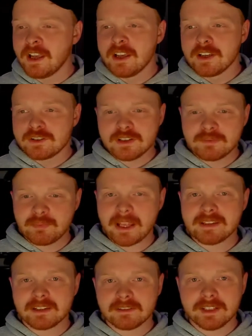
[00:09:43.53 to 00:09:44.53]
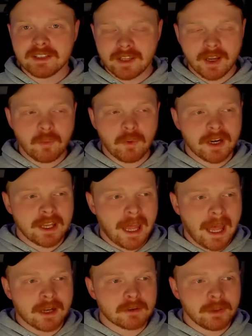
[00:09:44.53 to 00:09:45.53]
she's basically like what a
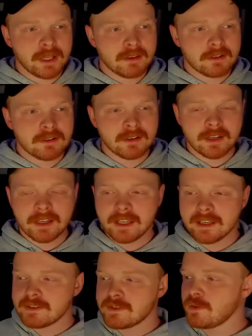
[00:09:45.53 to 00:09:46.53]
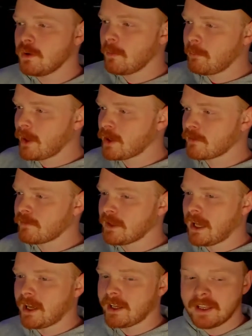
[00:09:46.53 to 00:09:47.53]
caterpillar is to a
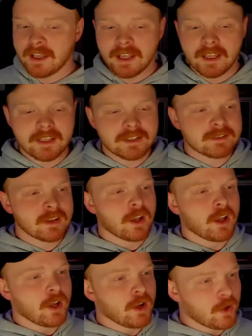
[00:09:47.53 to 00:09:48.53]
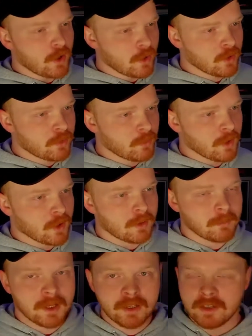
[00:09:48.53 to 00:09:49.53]
butterfly is a
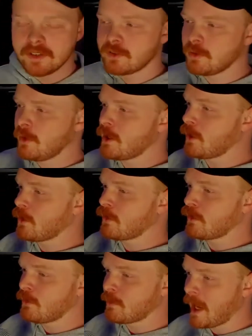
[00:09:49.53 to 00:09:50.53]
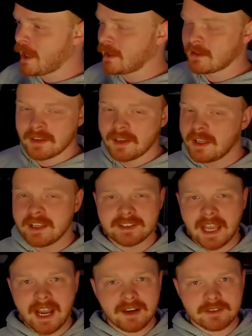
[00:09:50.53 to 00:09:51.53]
earthworm to an earth dragon.
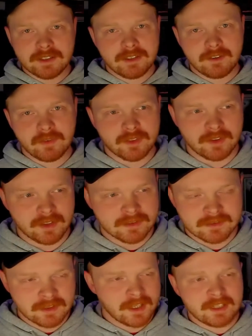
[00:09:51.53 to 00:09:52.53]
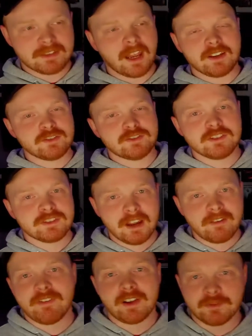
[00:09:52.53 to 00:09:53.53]
Entirely different things. She's
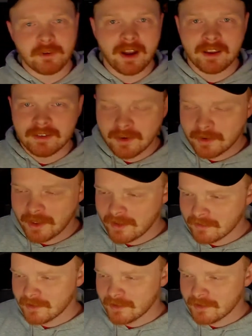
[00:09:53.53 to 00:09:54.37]
not a fucking dragon, okay?